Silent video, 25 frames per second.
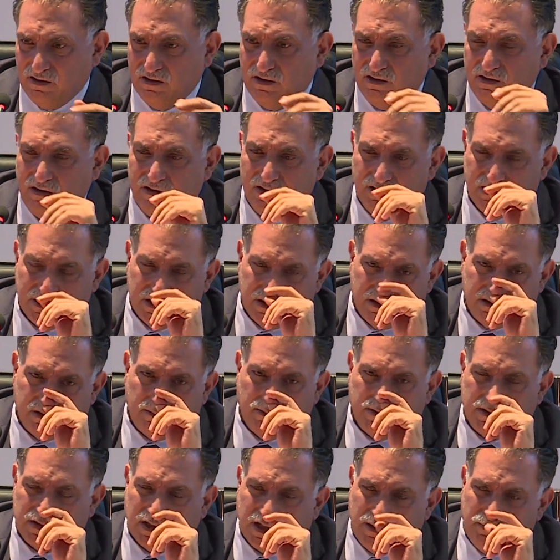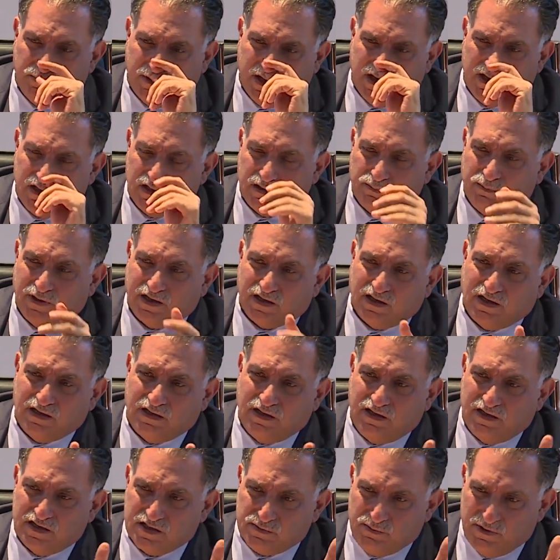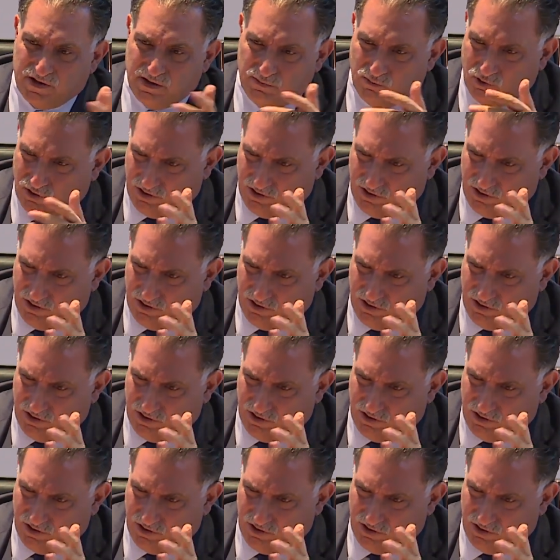so Trump is not ideological.